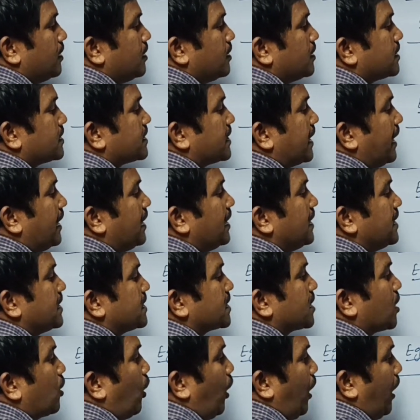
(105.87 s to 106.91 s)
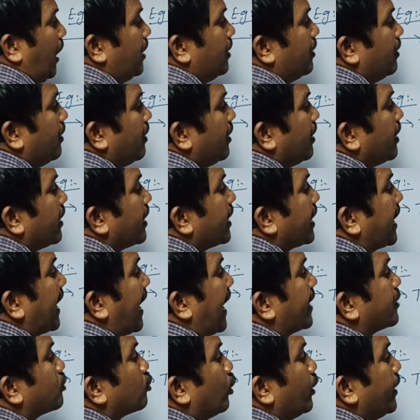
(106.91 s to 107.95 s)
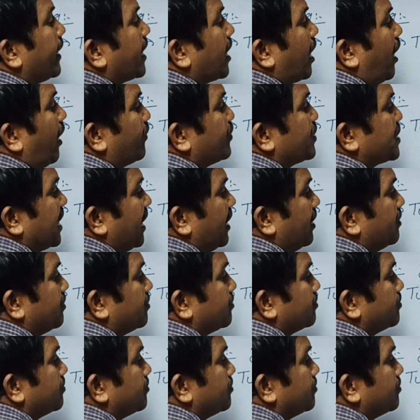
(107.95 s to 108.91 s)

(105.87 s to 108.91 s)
cell is called cathodic half cell.